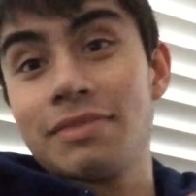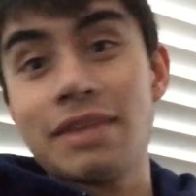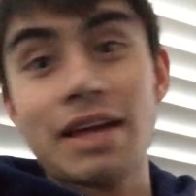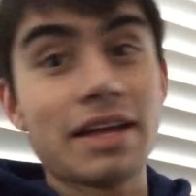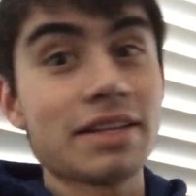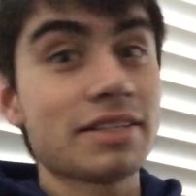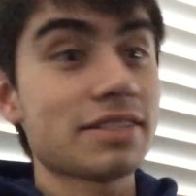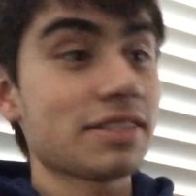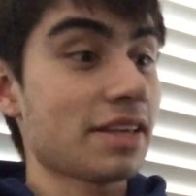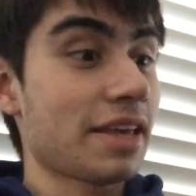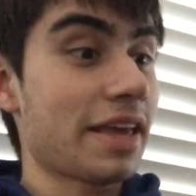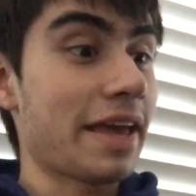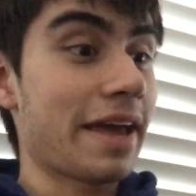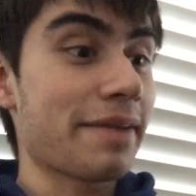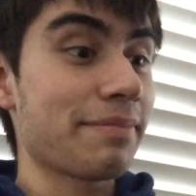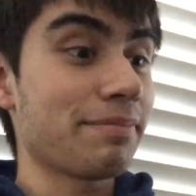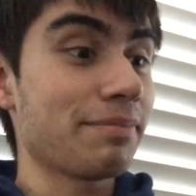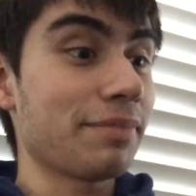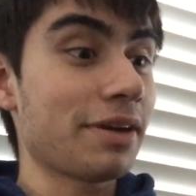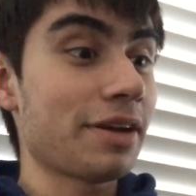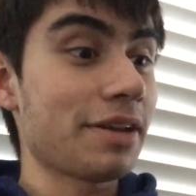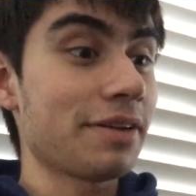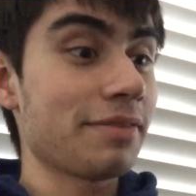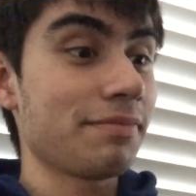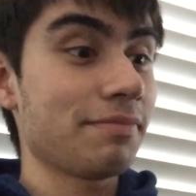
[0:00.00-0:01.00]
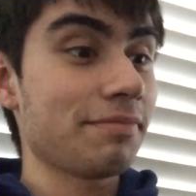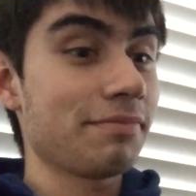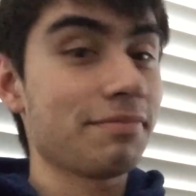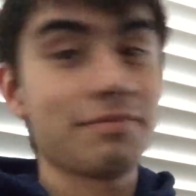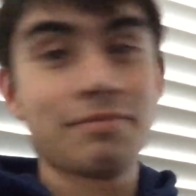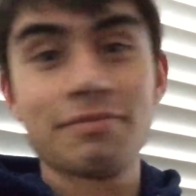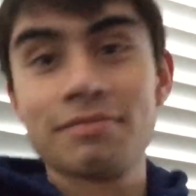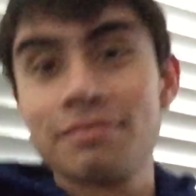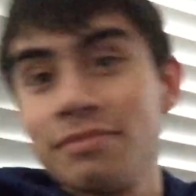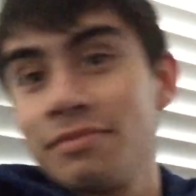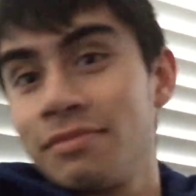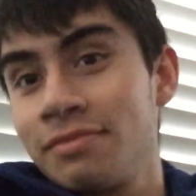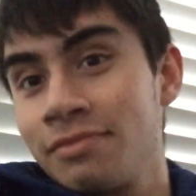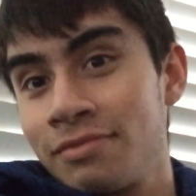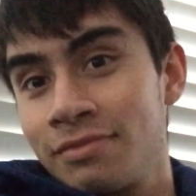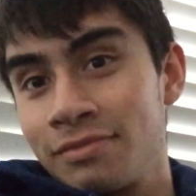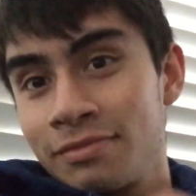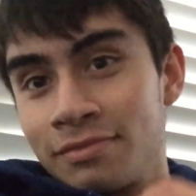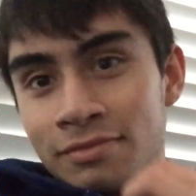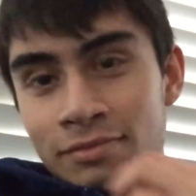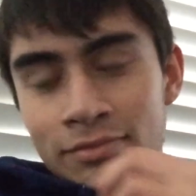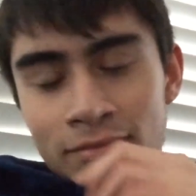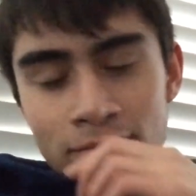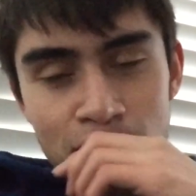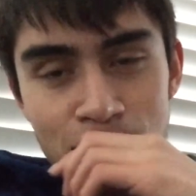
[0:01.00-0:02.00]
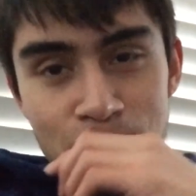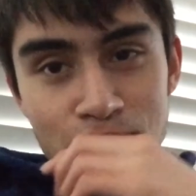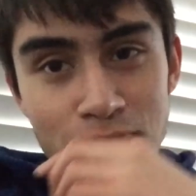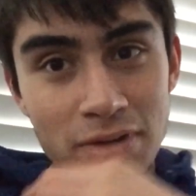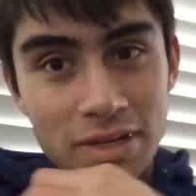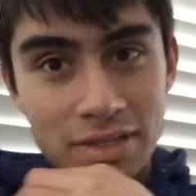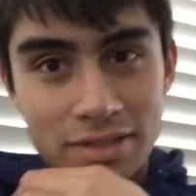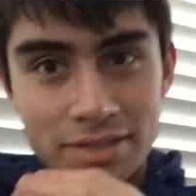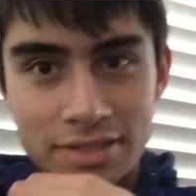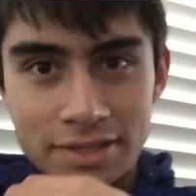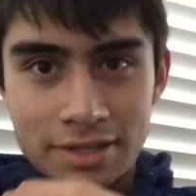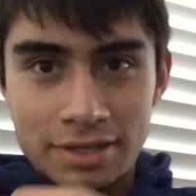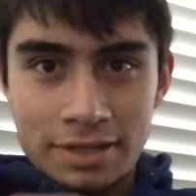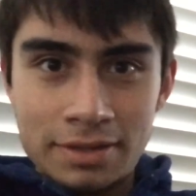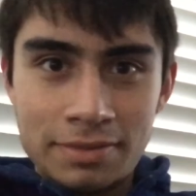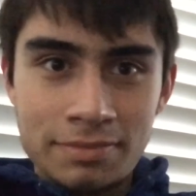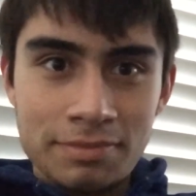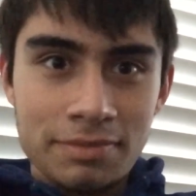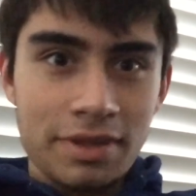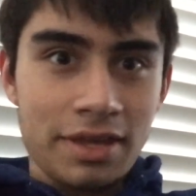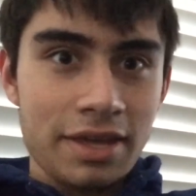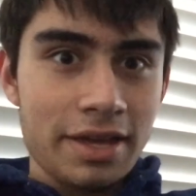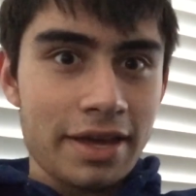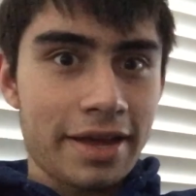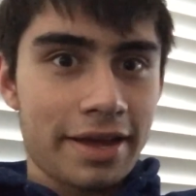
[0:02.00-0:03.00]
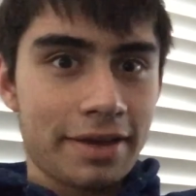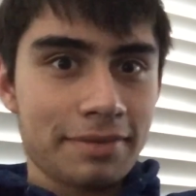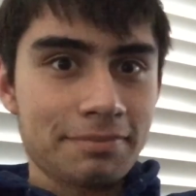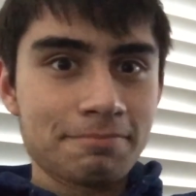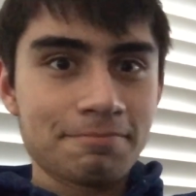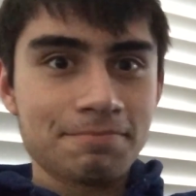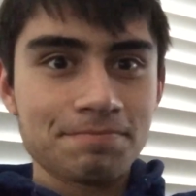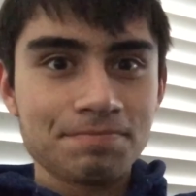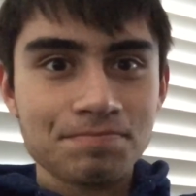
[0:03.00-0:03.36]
That's a cat butt. But um, yeah,